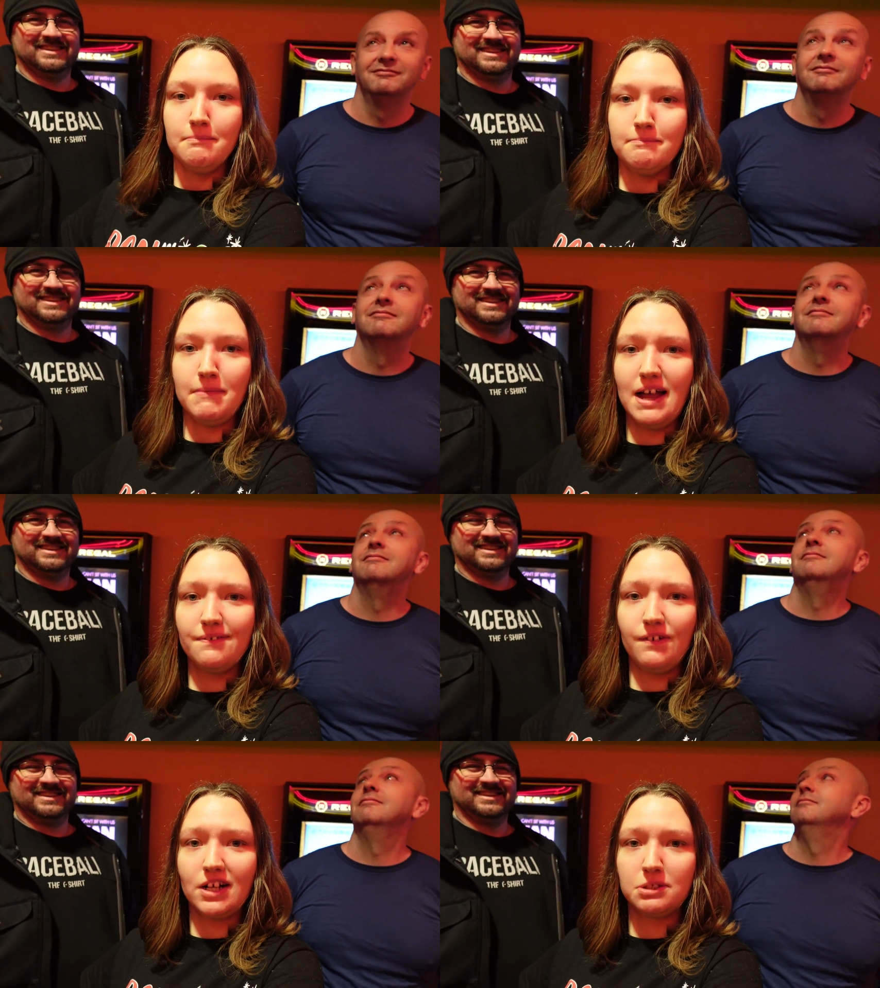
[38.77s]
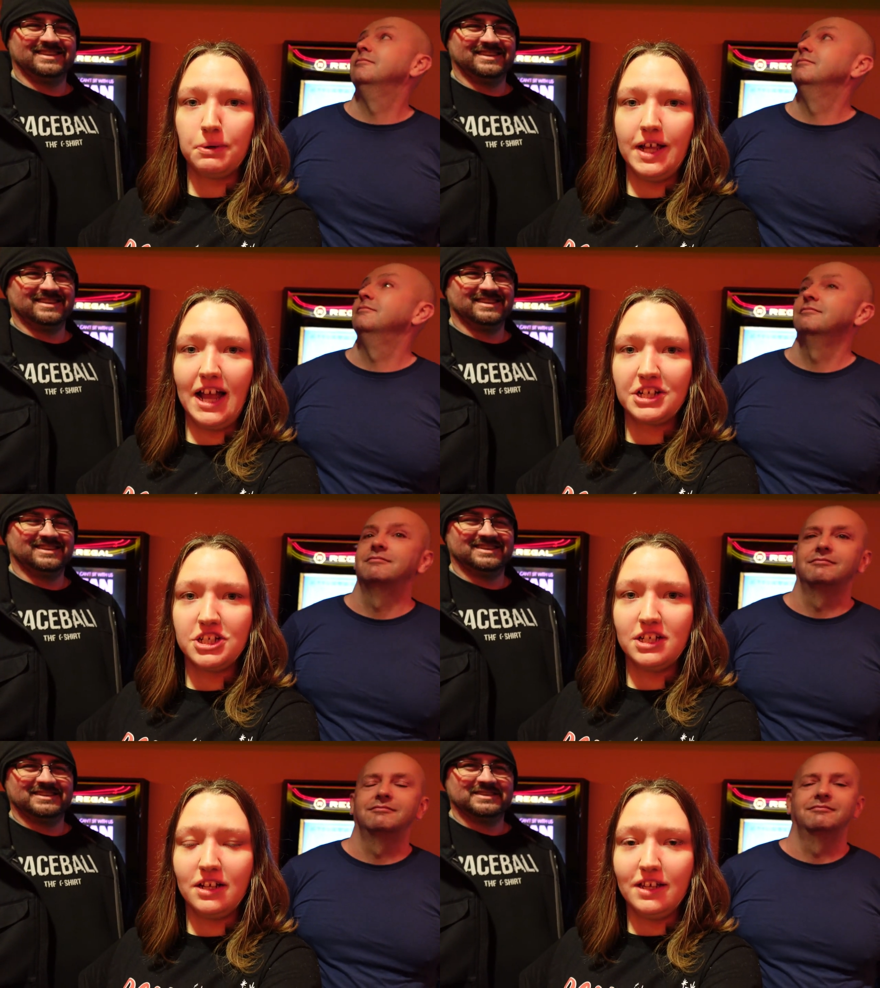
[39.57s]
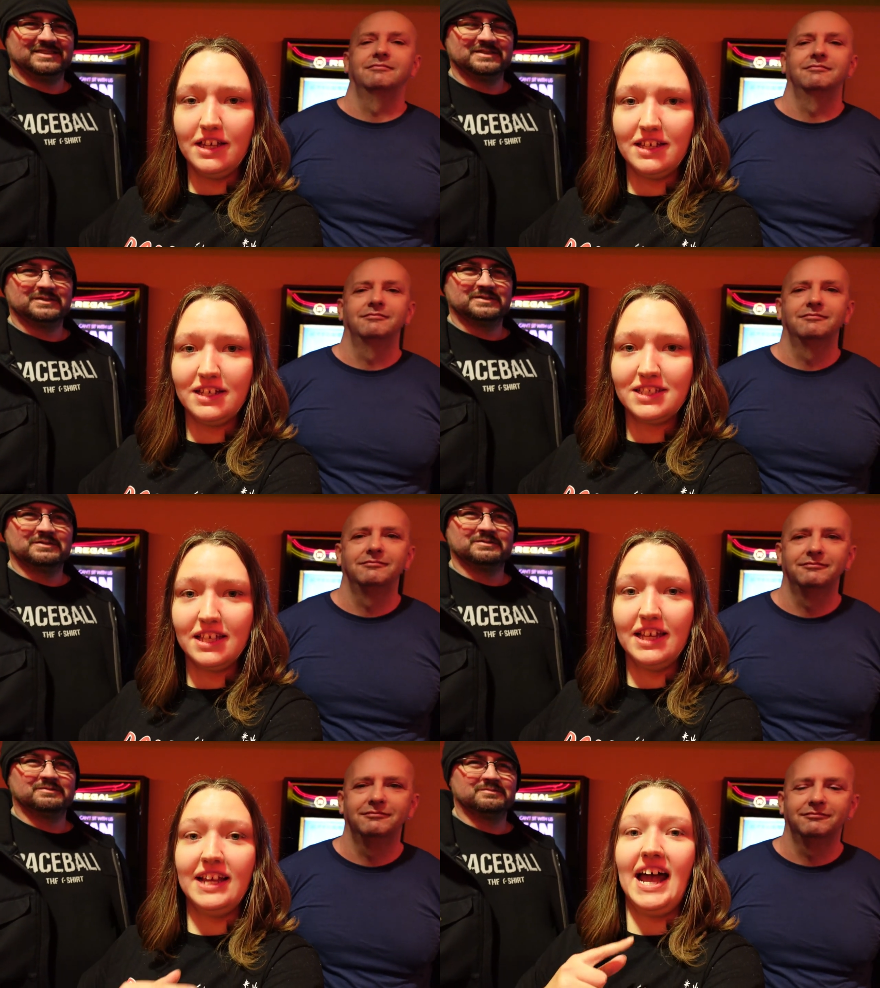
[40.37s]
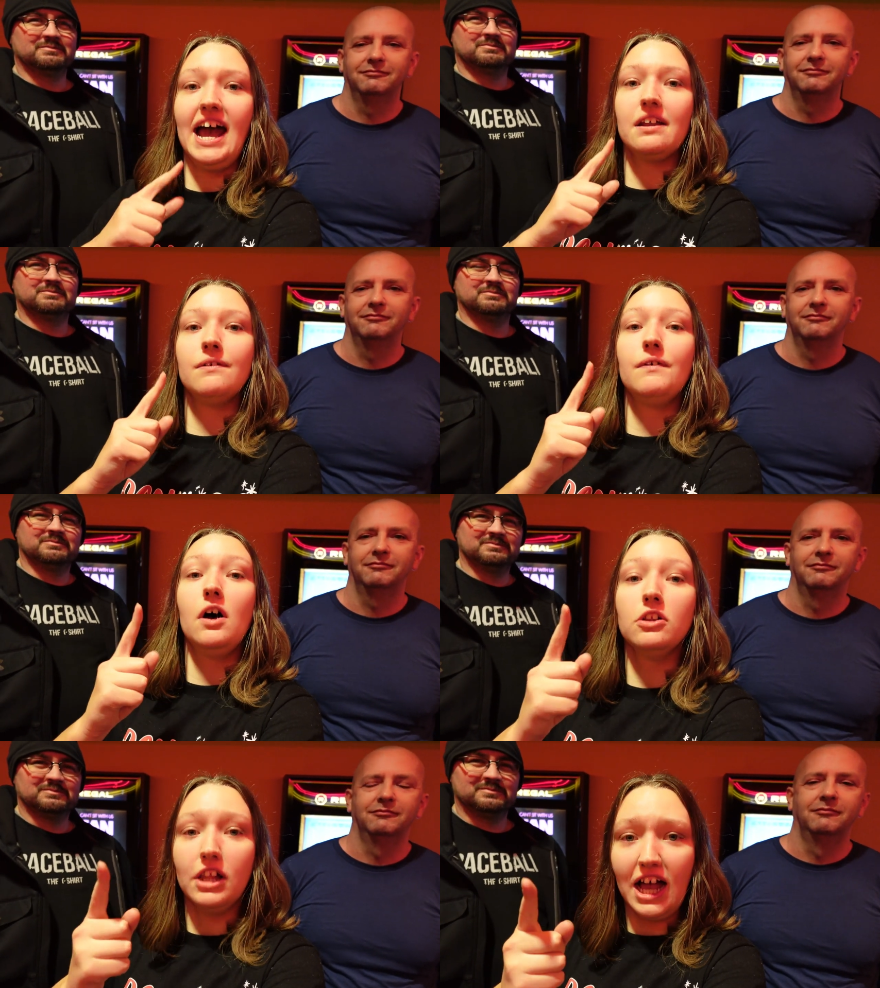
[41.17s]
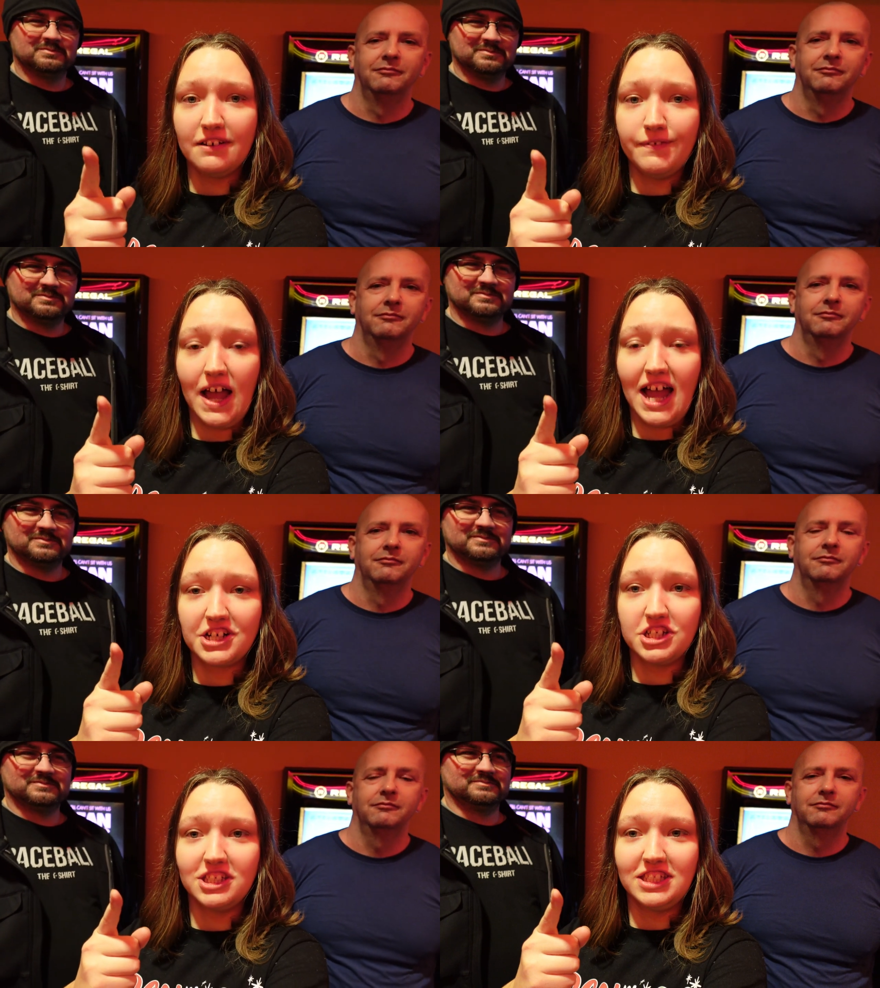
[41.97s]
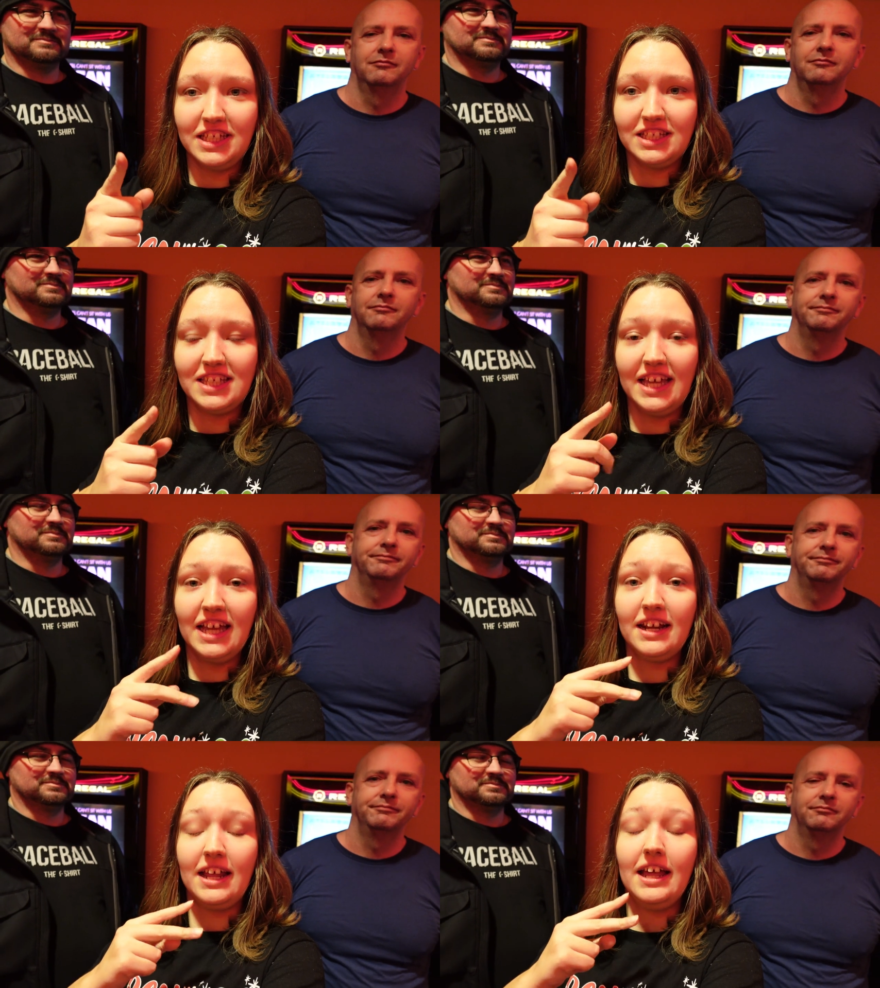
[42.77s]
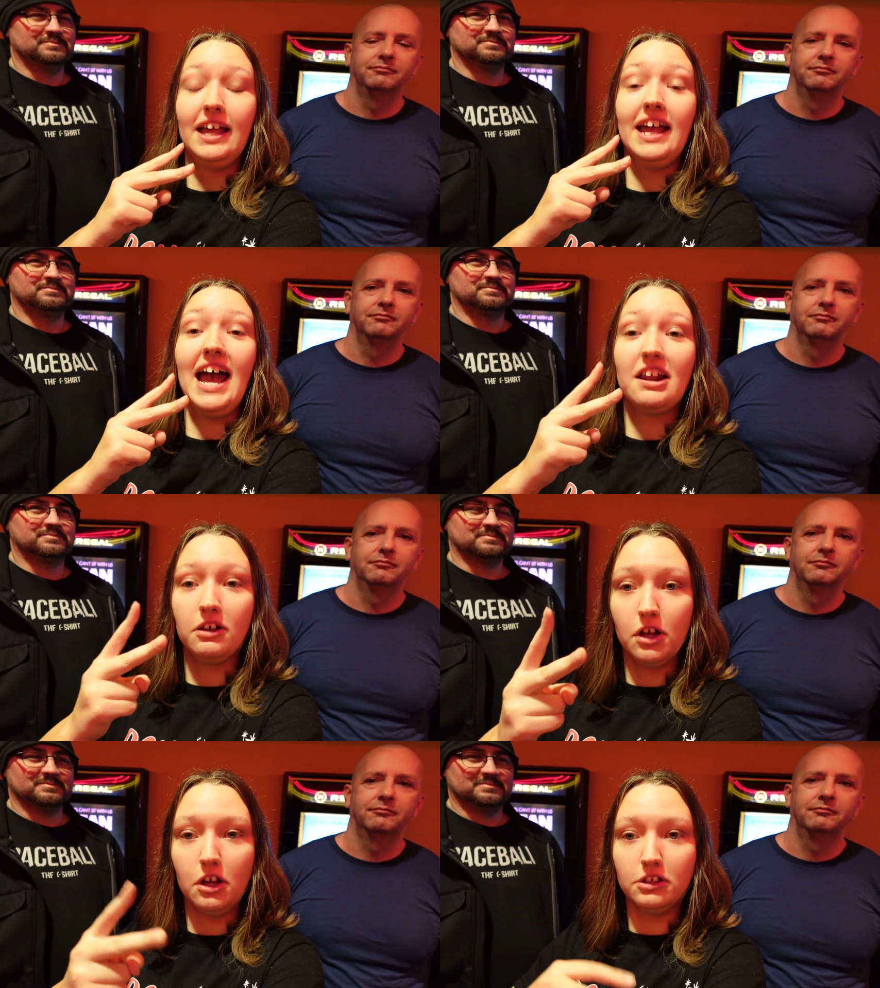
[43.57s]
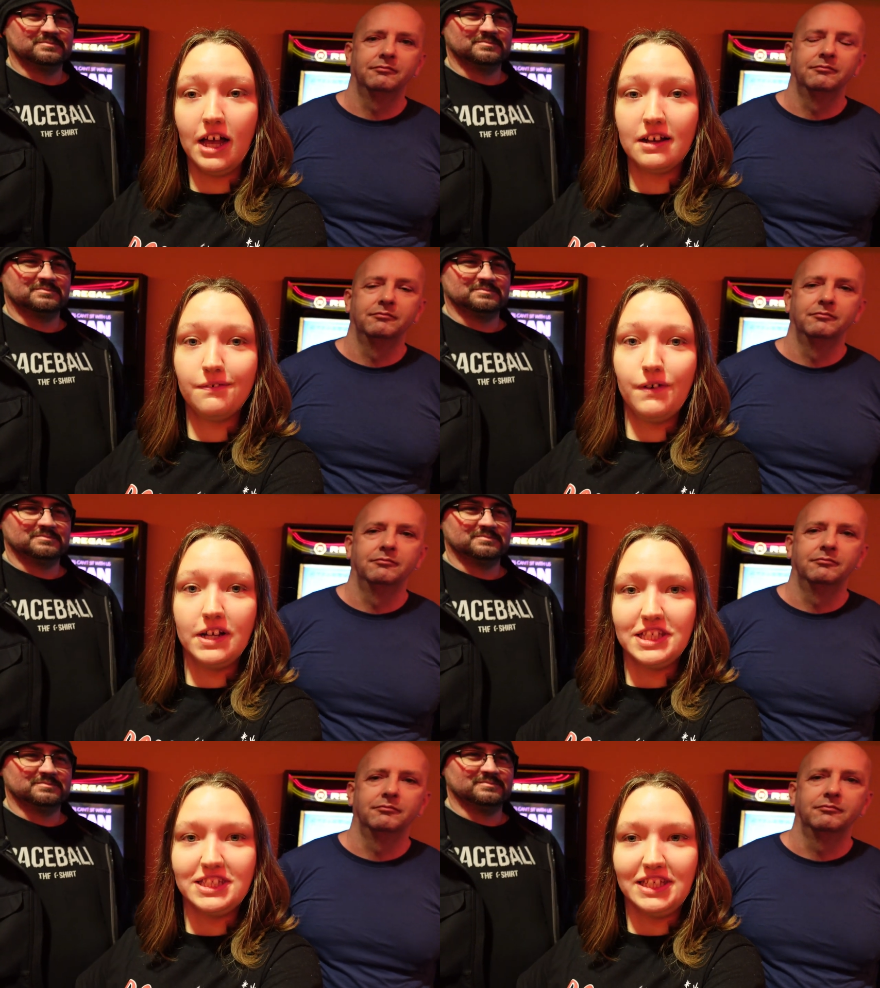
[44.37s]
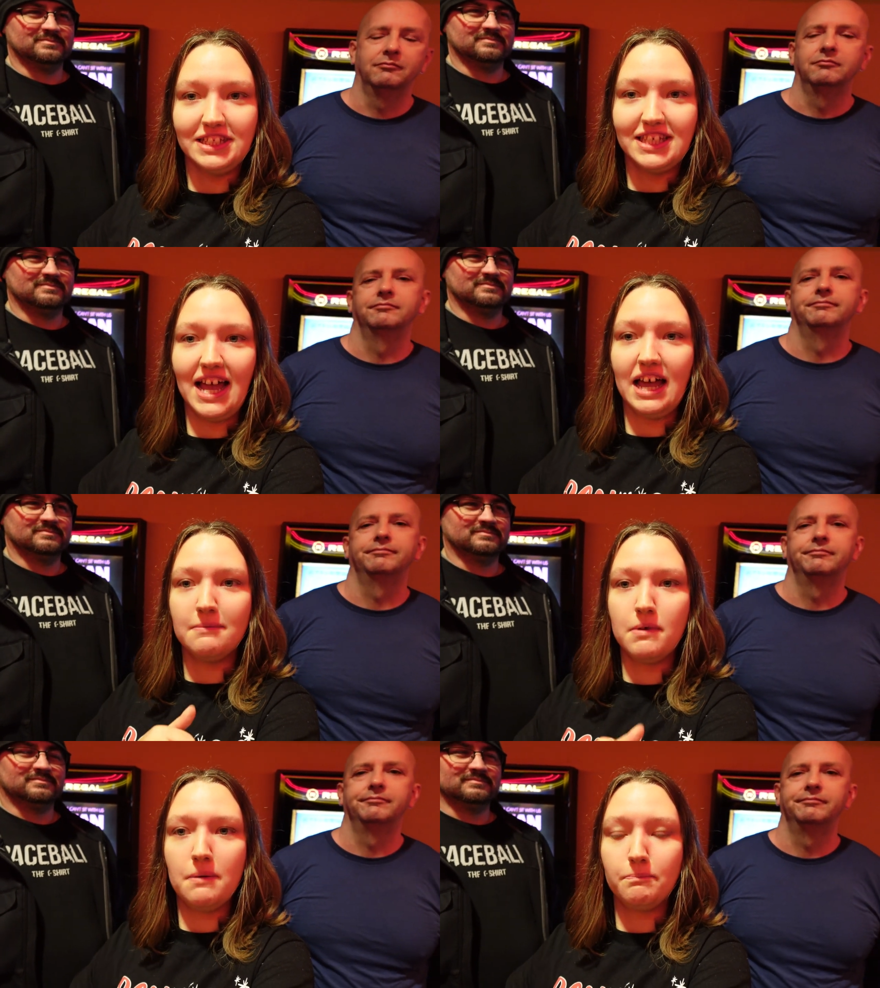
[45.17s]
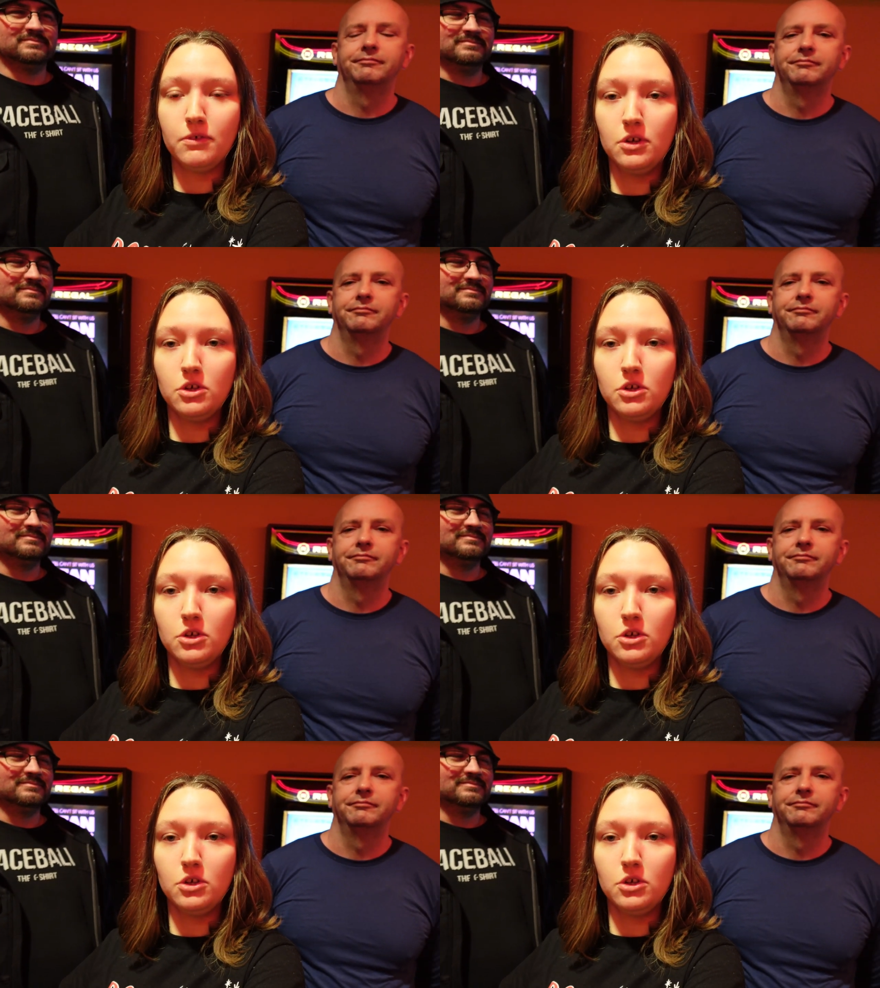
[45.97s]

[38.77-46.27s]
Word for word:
Speaker 1: My first reaction is it had a lot of action scenes and it had a lot of funny scenes. Adam up,